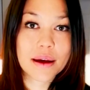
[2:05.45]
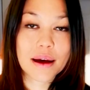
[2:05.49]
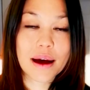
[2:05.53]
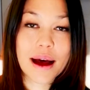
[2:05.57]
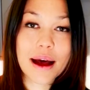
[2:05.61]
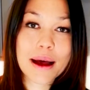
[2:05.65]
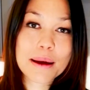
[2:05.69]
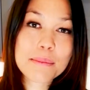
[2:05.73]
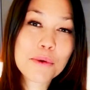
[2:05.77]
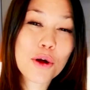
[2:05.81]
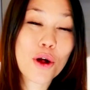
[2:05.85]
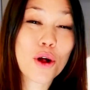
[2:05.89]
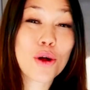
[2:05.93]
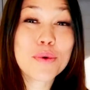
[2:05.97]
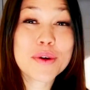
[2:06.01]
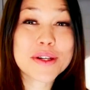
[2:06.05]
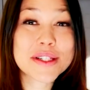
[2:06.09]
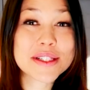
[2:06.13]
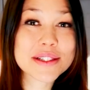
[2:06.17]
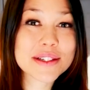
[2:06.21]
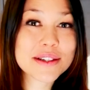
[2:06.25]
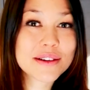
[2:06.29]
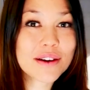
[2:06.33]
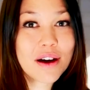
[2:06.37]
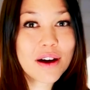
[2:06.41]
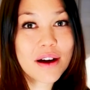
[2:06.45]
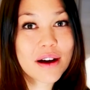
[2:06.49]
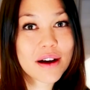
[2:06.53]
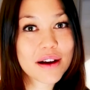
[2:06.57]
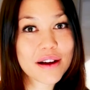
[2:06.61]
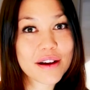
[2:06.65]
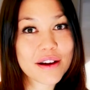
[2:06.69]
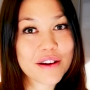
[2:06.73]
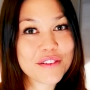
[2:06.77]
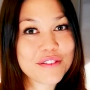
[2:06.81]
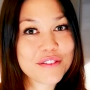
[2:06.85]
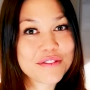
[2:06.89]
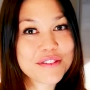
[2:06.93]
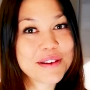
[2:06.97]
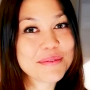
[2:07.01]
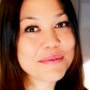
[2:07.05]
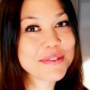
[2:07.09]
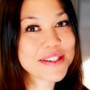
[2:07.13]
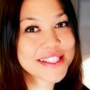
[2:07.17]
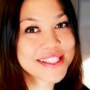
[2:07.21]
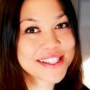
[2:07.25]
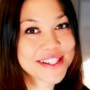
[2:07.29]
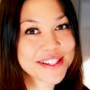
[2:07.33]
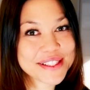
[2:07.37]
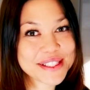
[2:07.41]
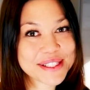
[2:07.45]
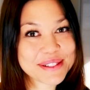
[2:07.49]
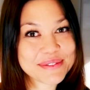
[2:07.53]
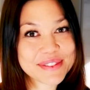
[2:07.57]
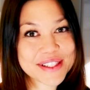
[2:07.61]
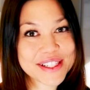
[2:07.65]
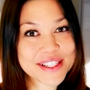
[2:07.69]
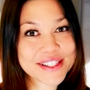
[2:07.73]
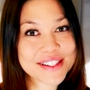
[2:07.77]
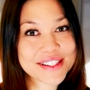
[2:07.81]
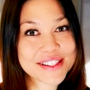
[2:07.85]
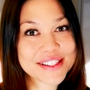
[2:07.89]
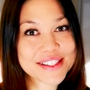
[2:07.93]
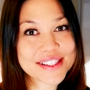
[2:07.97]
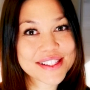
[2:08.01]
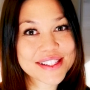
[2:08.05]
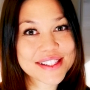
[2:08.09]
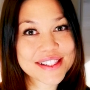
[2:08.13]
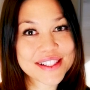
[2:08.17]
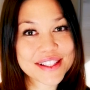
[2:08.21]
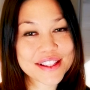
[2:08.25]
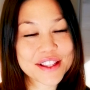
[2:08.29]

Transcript: I'm always in awe of Michelle's meals.